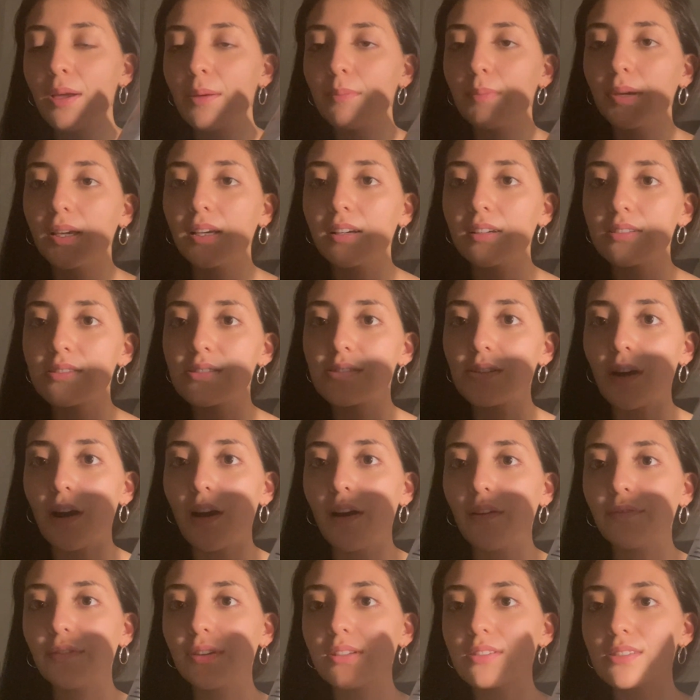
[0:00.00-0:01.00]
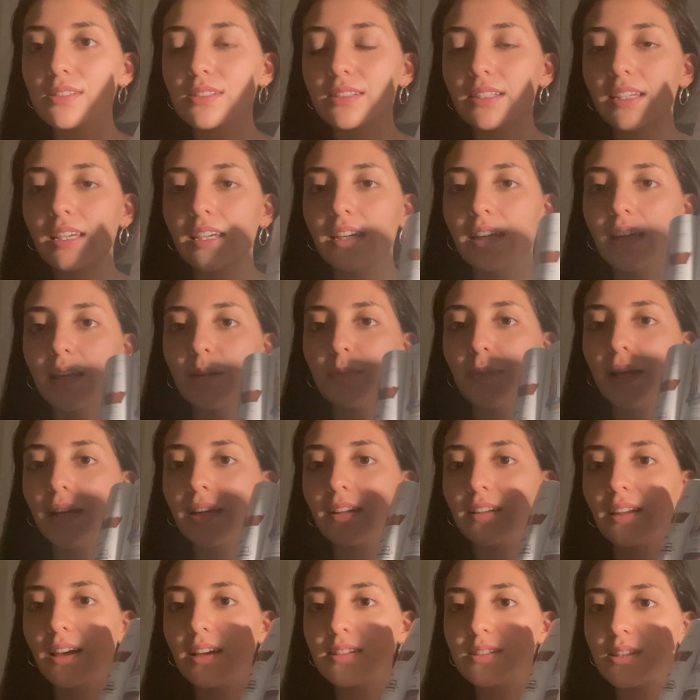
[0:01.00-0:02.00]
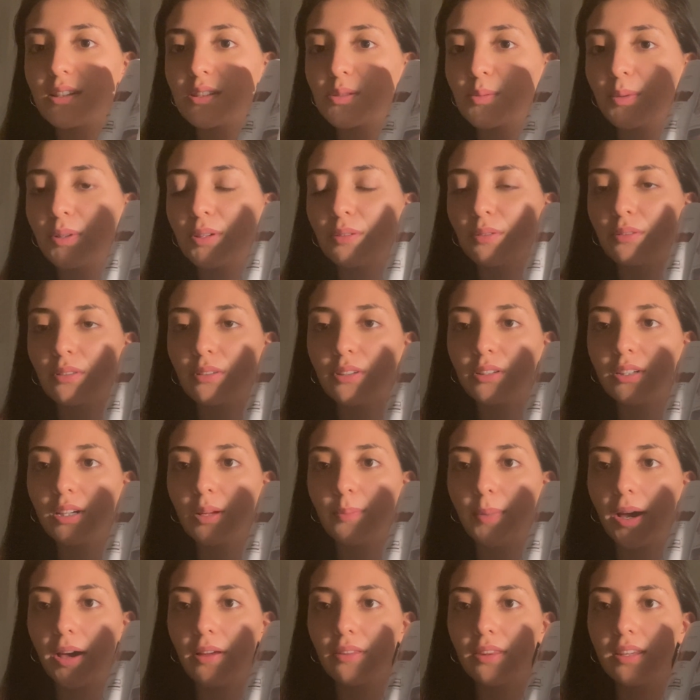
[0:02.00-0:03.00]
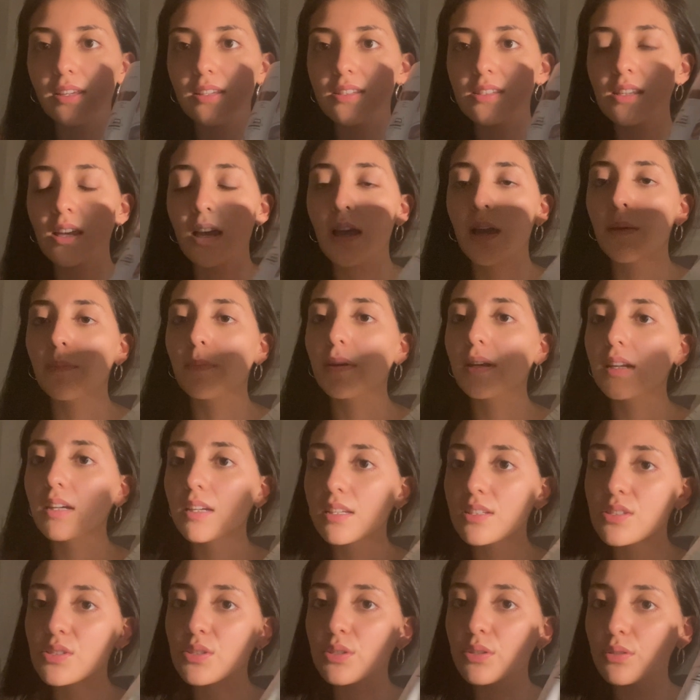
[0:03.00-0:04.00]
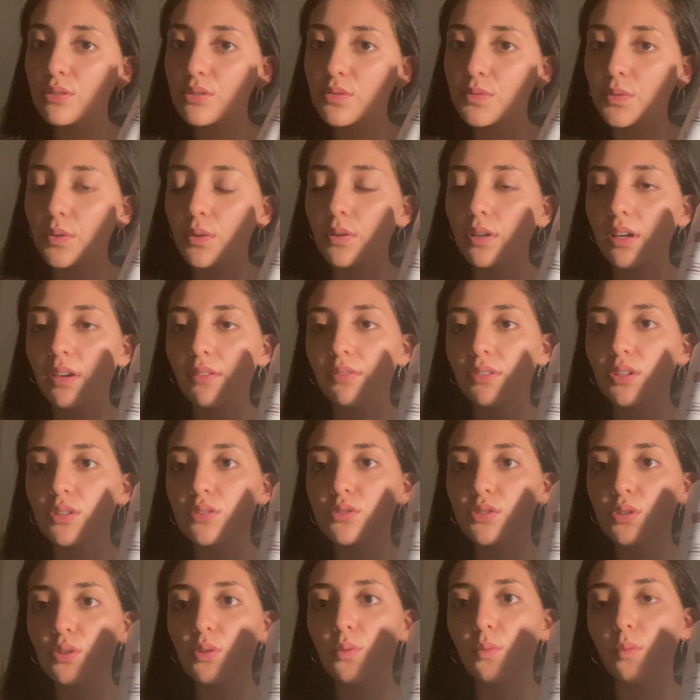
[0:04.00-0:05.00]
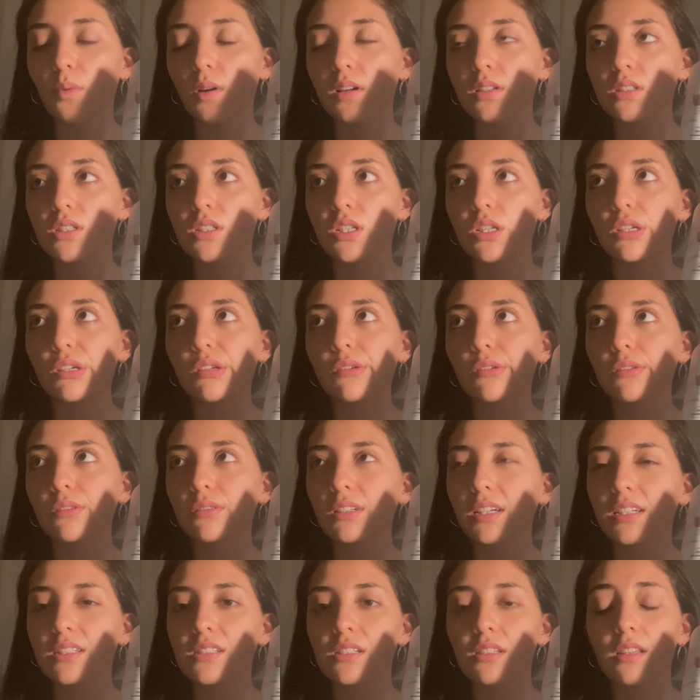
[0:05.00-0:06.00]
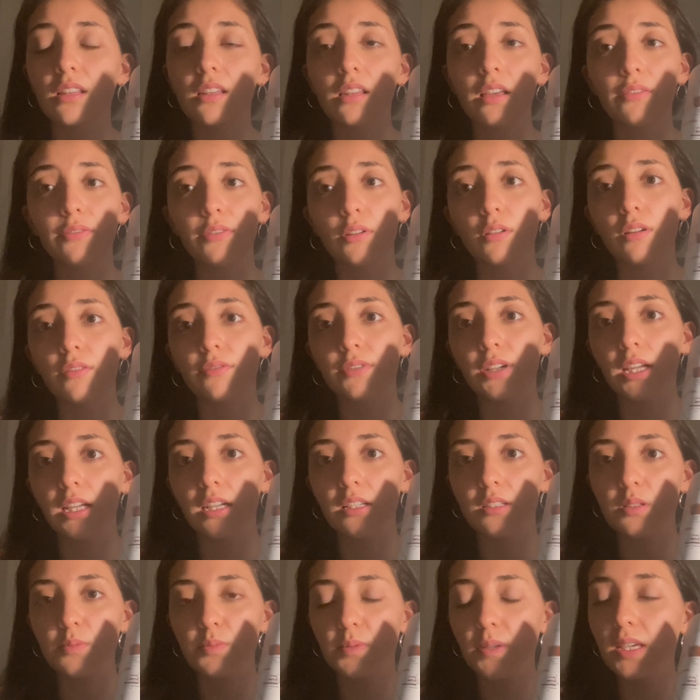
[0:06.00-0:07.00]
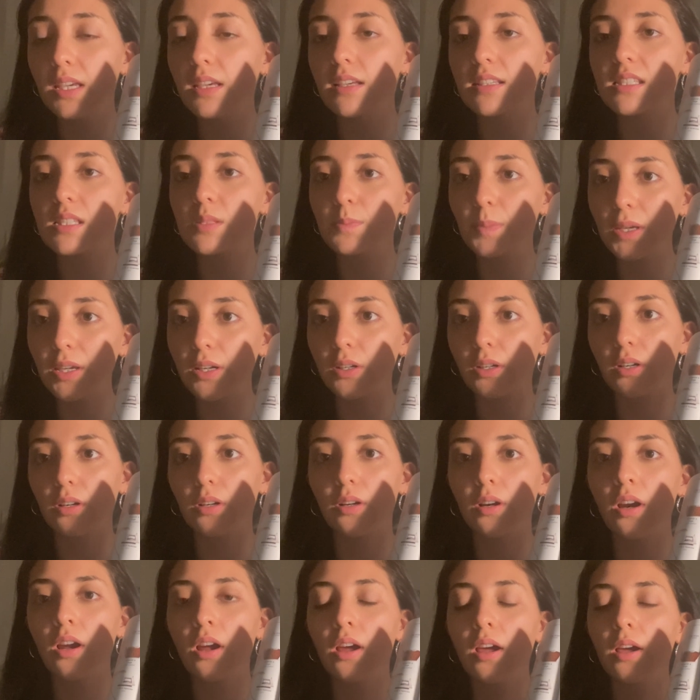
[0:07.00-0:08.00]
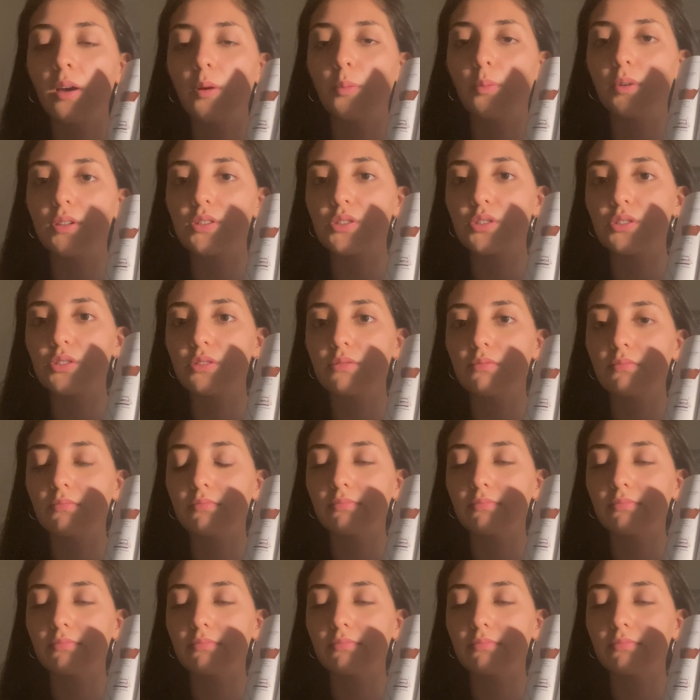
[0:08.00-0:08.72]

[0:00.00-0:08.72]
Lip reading: because obviously in my classes we don't learn about this, but it is useful if you do want to get to the level of native speaker, which